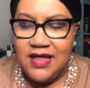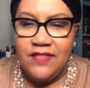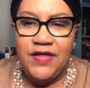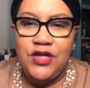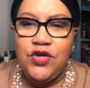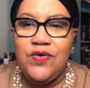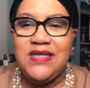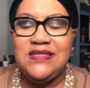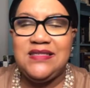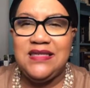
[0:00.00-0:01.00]
that you can
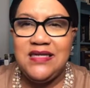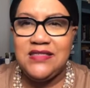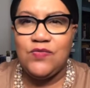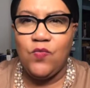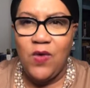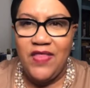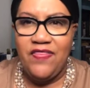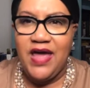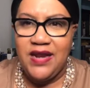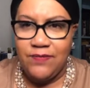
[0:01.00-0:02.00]
sense what
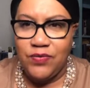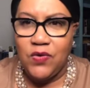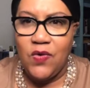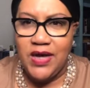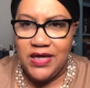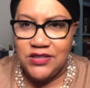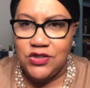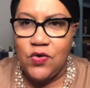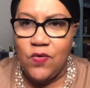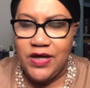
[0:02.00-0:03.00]
that employee is
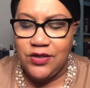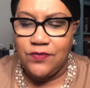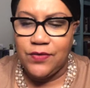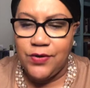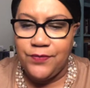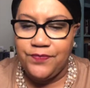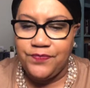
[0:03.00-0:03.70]
going through.